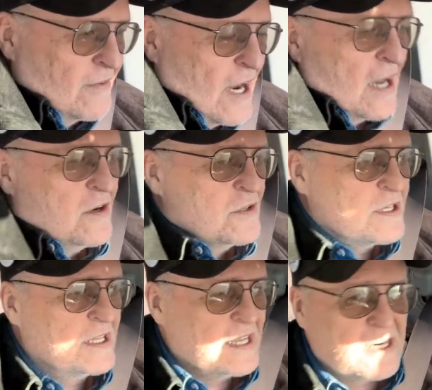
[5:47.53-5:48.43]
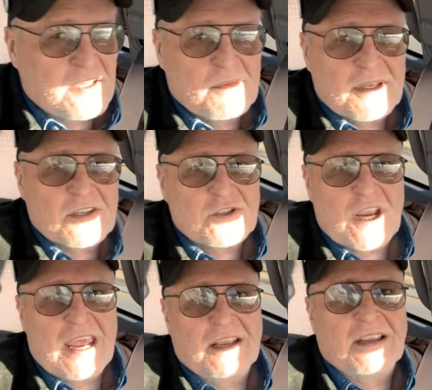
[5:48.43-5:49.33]
forgot who said that to me in the
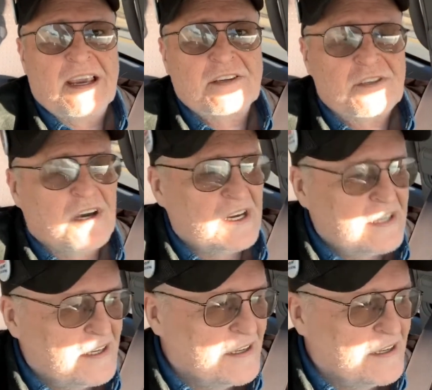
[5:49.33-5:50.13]
chat last night.